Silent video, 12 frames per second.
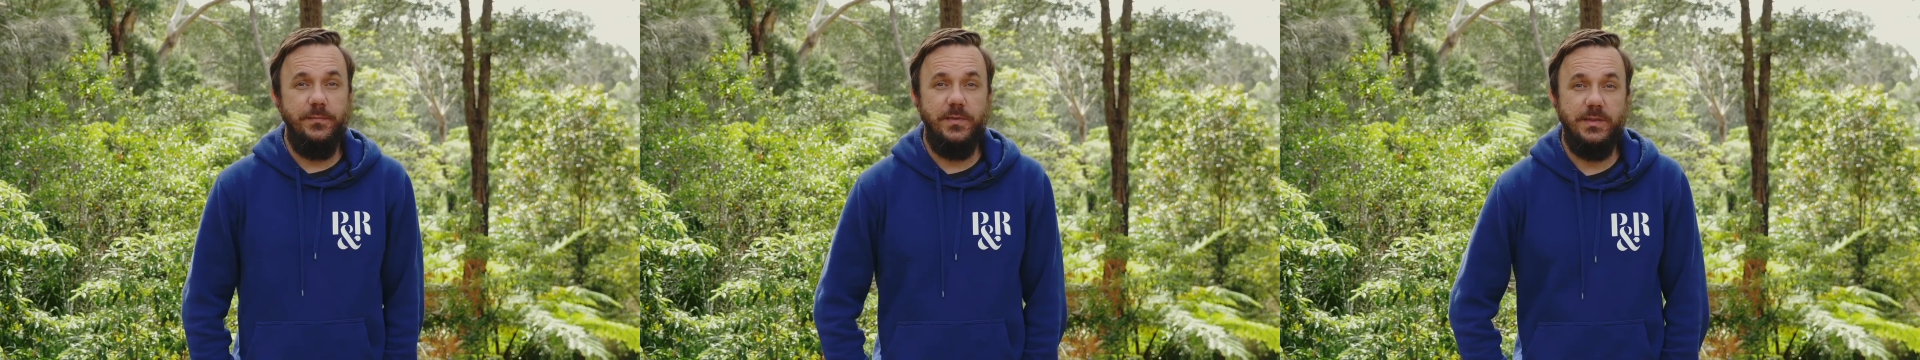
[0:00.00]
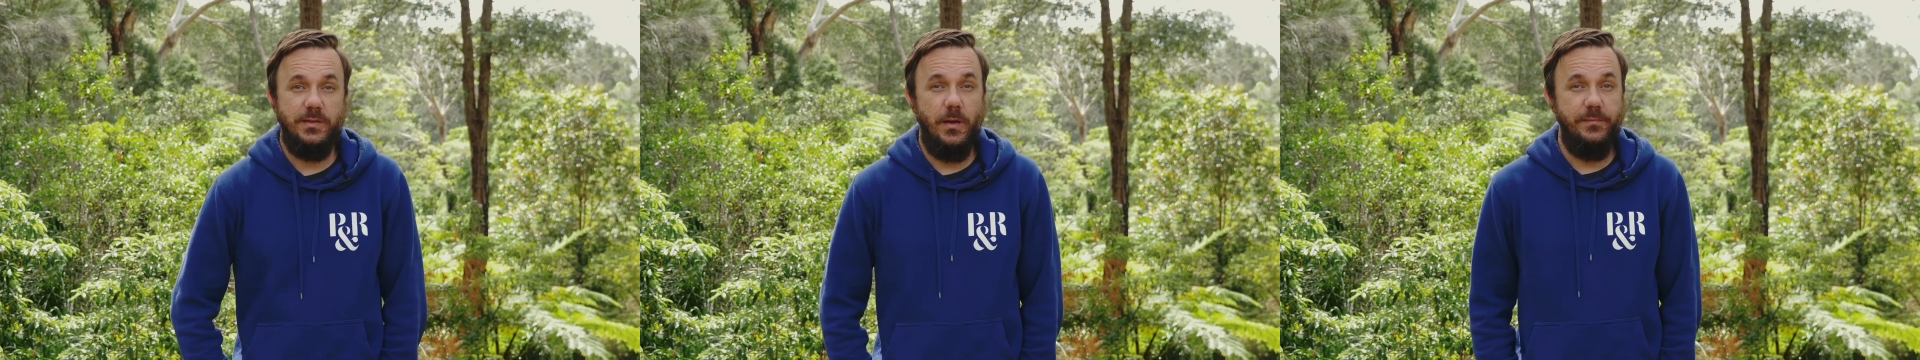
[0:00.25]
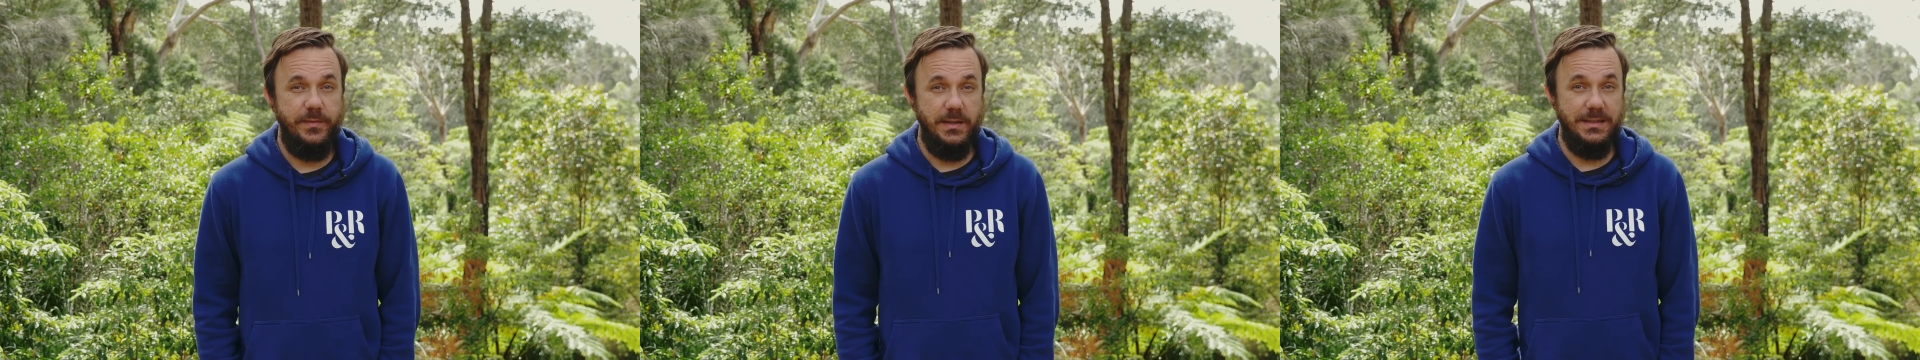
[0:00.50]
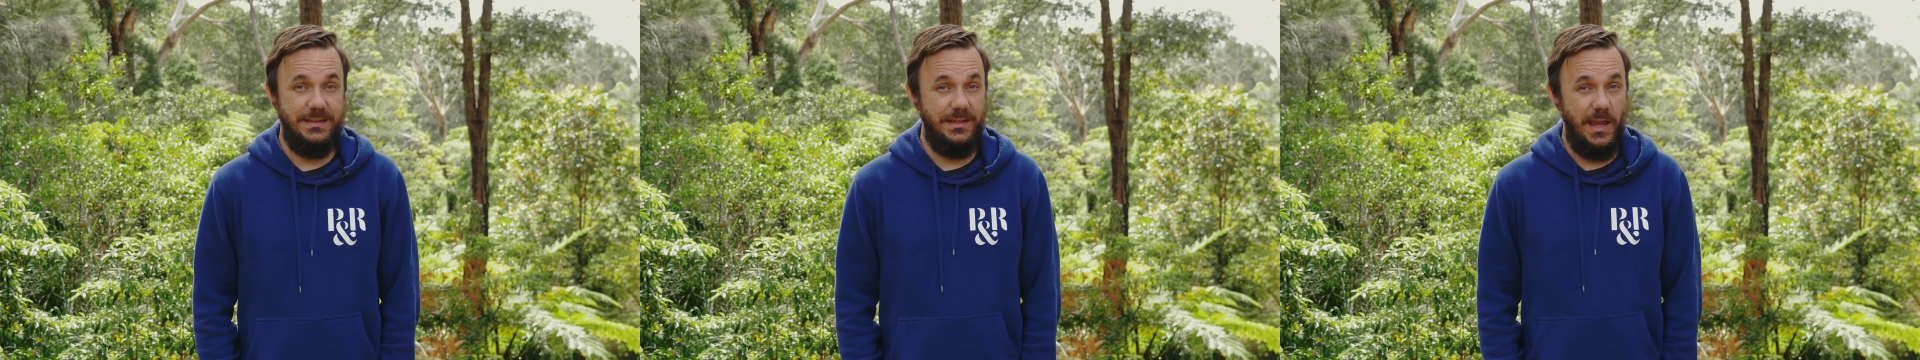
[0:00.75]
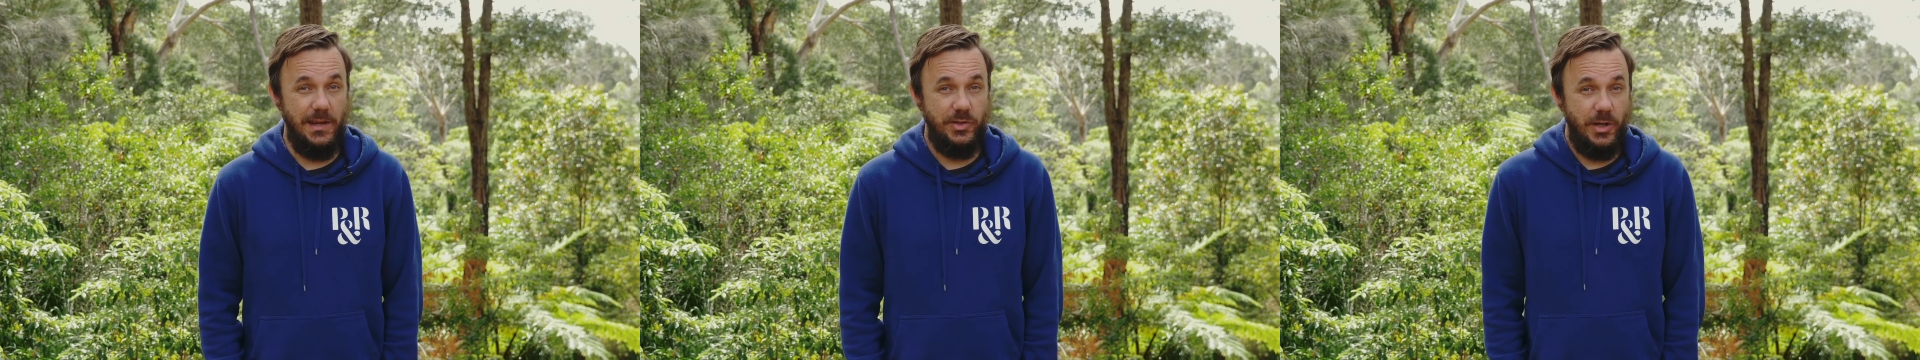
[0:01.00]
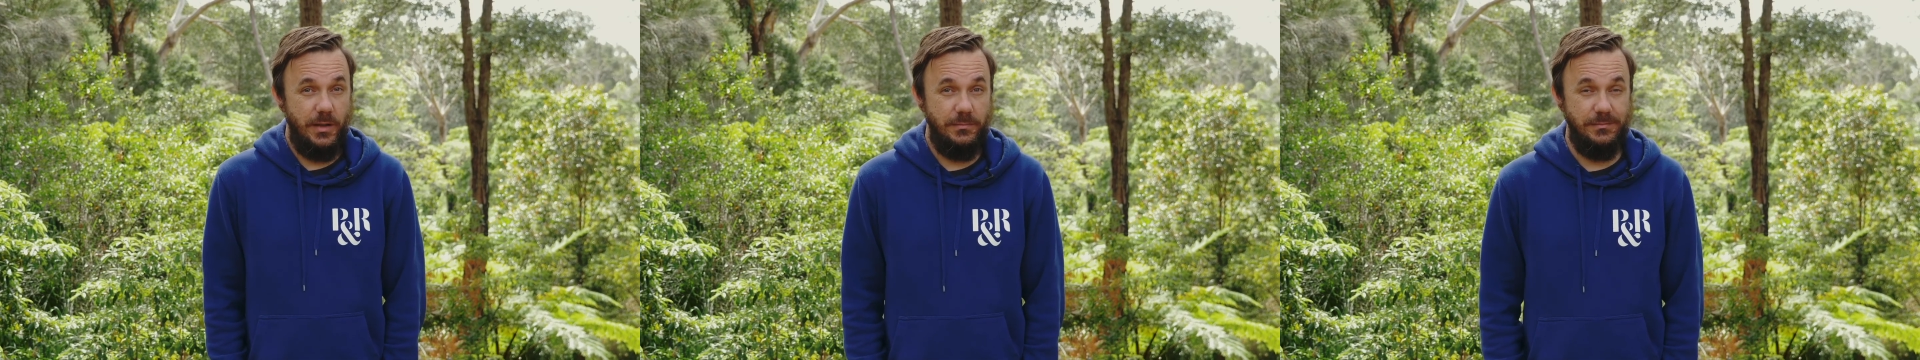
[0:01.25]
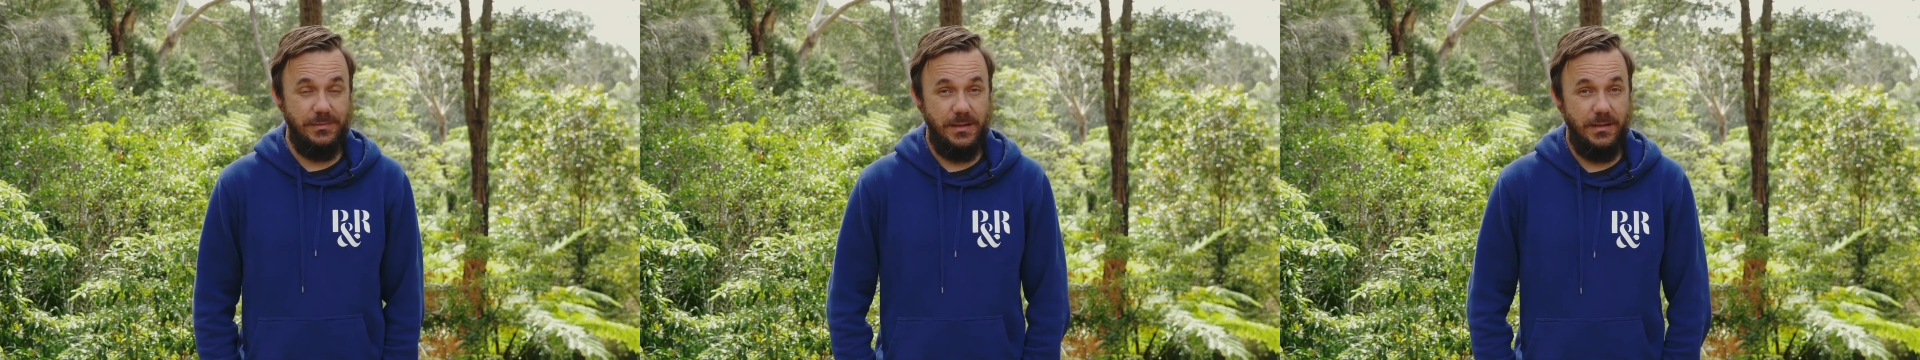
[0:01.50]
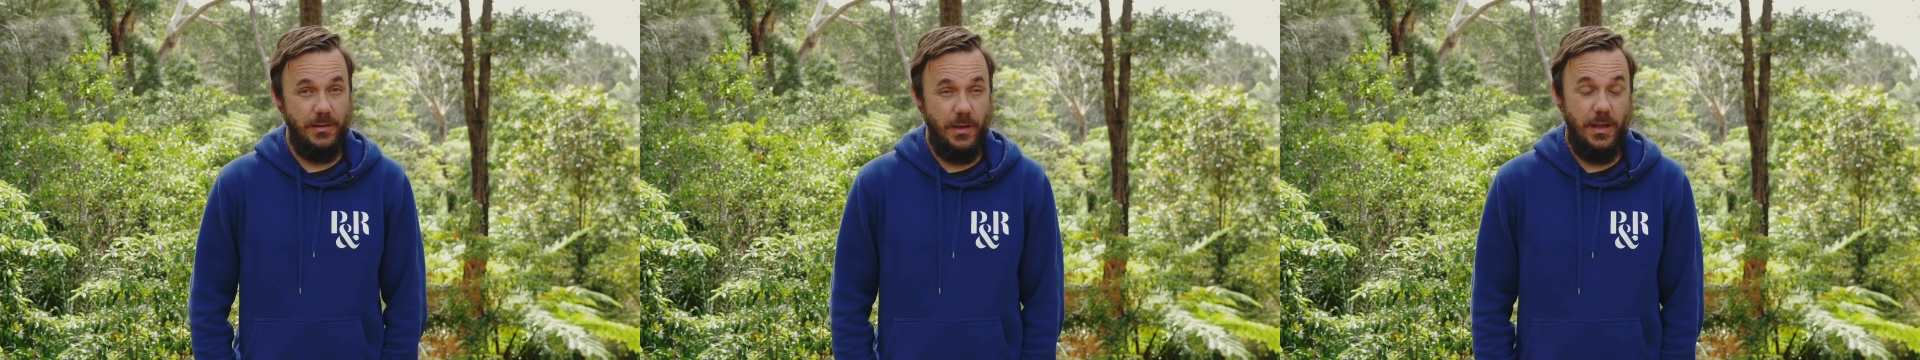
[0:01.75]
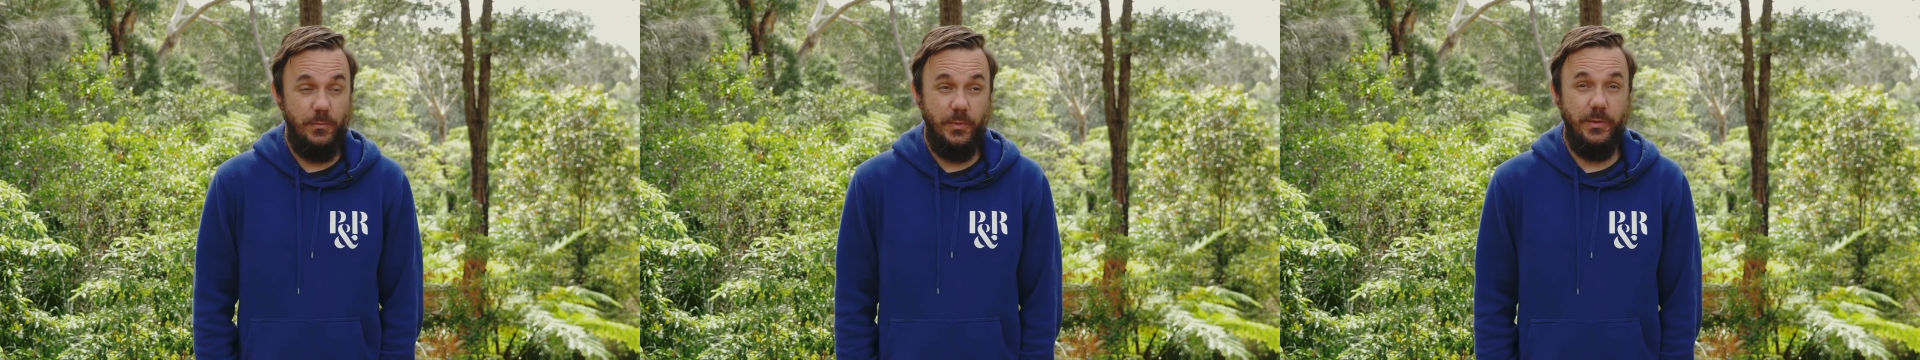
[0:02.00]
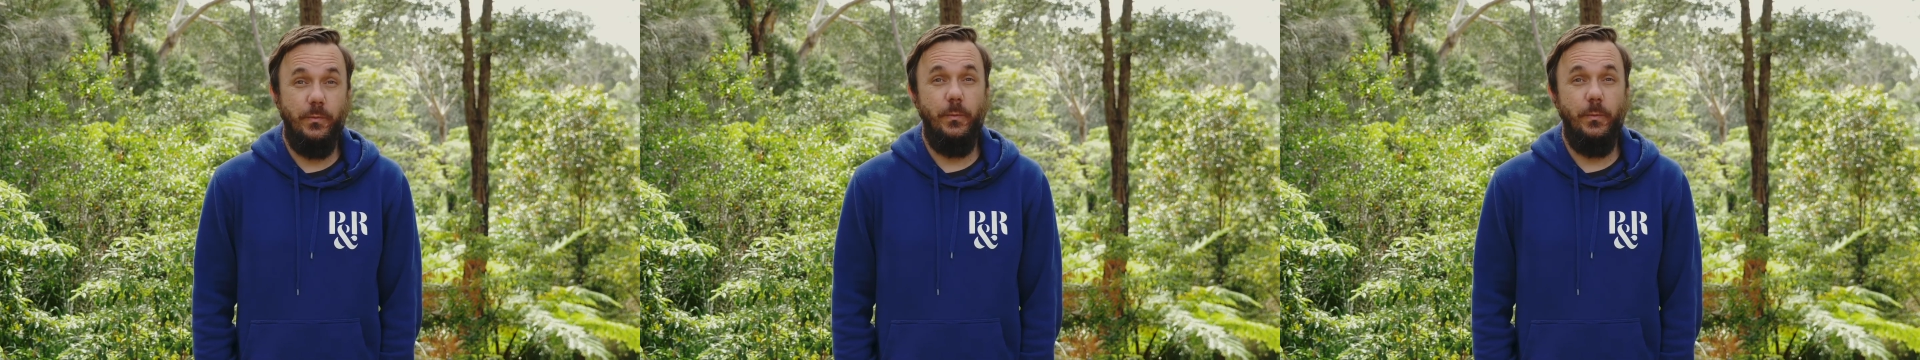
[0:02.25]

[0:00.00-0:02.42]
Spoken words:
of this coffee is Geisha. We